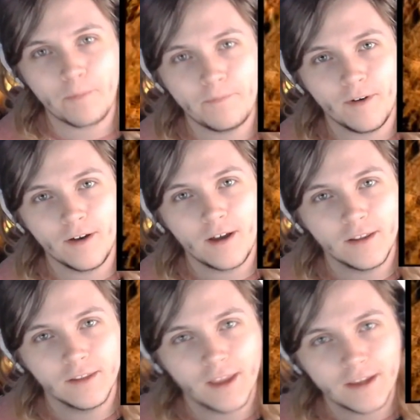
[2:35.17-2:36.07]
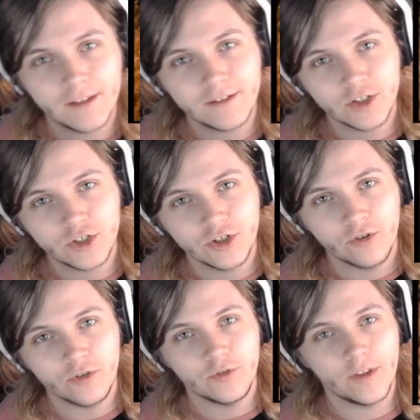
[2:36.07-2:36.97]
a, a light to show
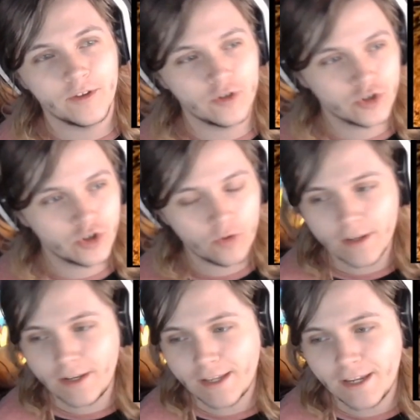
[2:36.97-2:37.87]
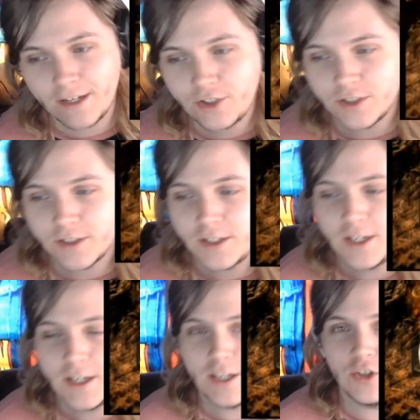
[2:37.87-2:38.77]
you, that there's no indication.
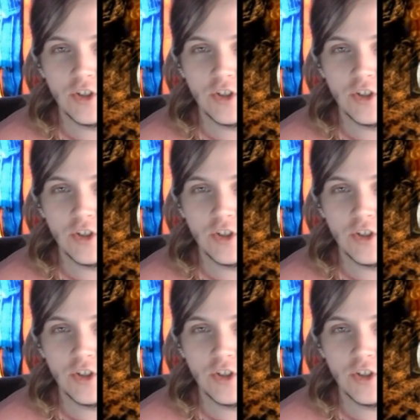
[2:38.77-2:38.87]
You just